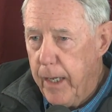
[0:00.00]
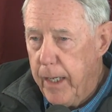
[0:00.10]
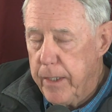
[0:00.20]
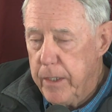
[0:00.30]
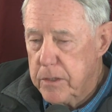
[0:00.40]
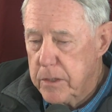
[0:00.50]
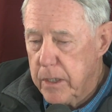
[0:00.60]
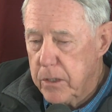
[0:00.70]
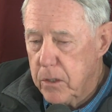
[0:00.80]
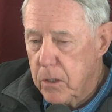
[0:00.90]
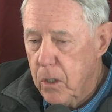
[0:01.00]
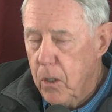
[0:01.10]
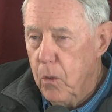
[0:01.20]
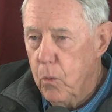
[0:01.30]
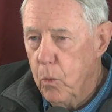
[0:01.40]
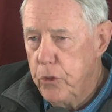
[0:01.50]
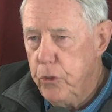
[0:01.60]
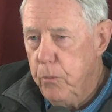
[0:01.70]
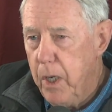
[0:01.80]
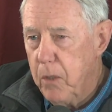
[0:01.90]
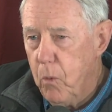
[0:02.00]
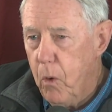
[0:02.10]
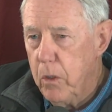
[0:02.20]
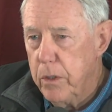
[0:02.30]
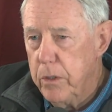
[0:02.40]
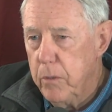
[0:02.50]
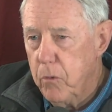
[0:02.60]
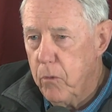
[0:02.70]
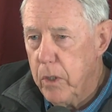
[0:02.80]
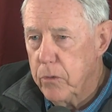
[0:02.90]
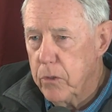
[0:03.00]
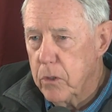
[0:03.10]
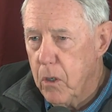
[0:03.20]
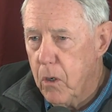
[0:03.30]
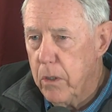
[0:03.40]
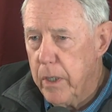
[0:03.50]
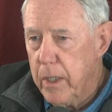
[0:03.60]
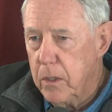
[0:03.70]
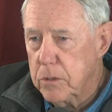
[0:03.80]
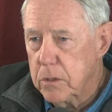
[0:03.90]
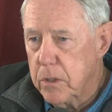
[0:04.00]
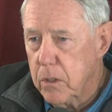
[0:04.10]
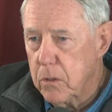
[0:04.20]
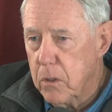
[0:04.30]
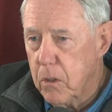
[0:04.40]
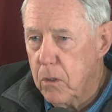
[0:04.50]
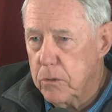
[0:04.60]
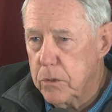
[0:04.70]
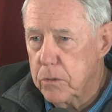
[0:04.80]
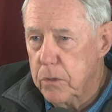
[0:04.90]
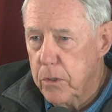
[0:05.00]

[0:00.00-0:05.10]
And he said, would you mind walking them around to the guardhouse and tell the guards